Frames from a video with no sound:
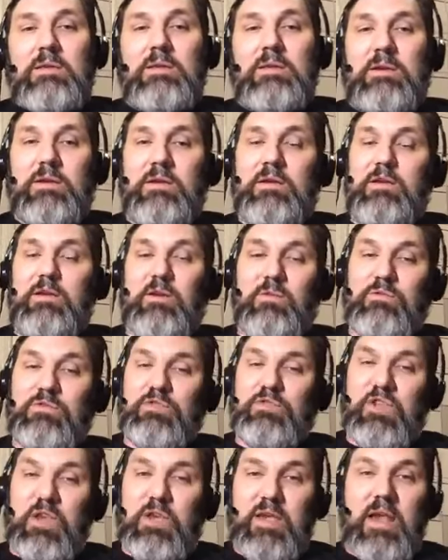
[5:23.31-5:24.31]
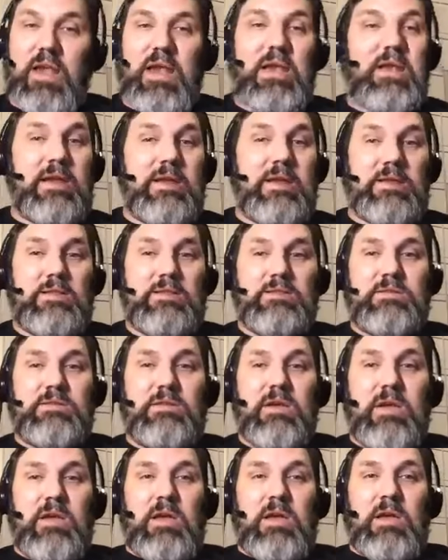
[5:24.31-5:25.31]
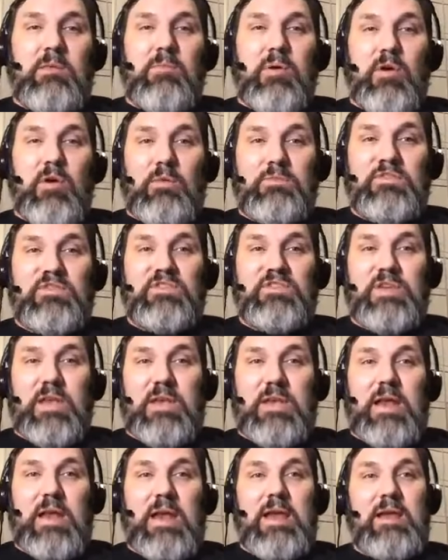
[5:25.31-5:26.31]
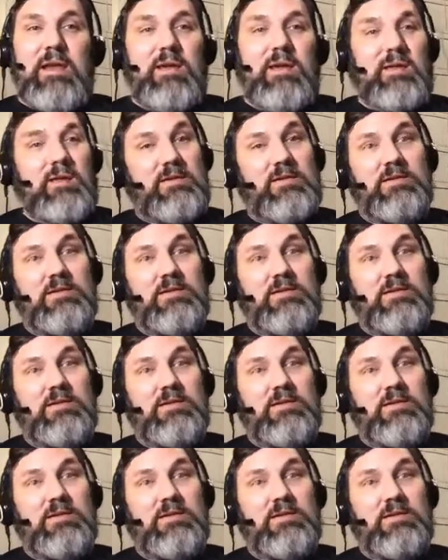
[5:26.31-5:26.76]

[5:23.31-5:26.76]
Uh, you know, Sunday is Palm Sunday.